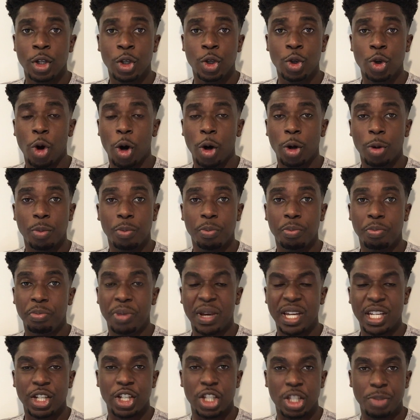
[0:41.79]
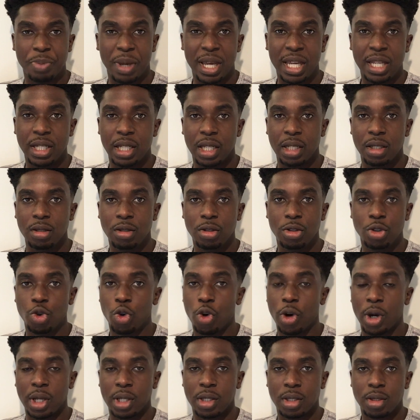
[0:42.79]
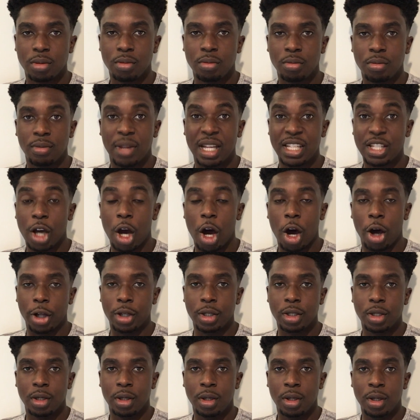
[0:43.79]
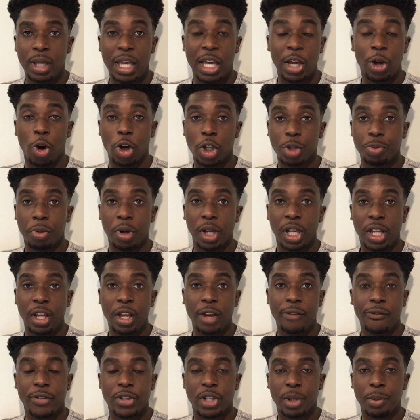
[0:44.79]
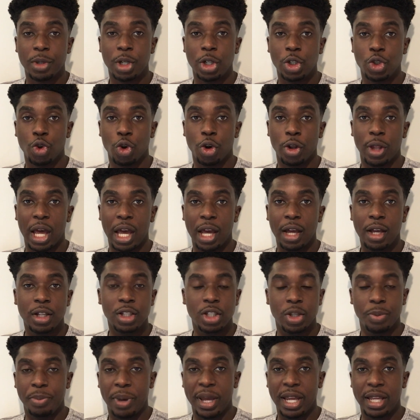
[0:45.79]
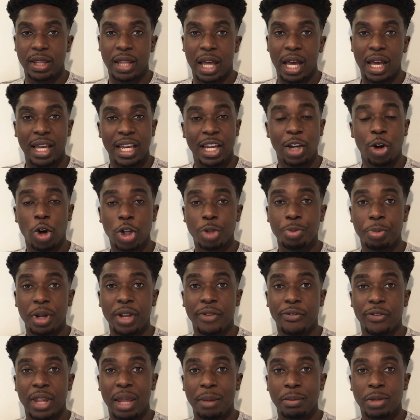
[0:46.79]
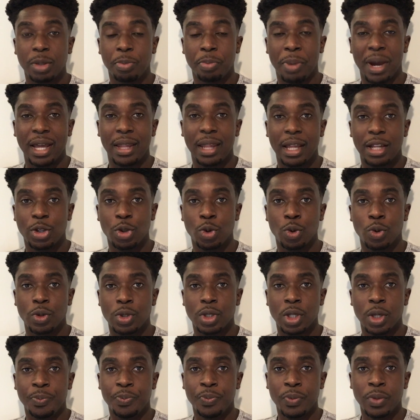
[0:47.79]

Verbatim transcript: You got pictures, paintings, drawings. That's art. It costs money for someone to draw that, to paint that. It costs money for them to buy their tools.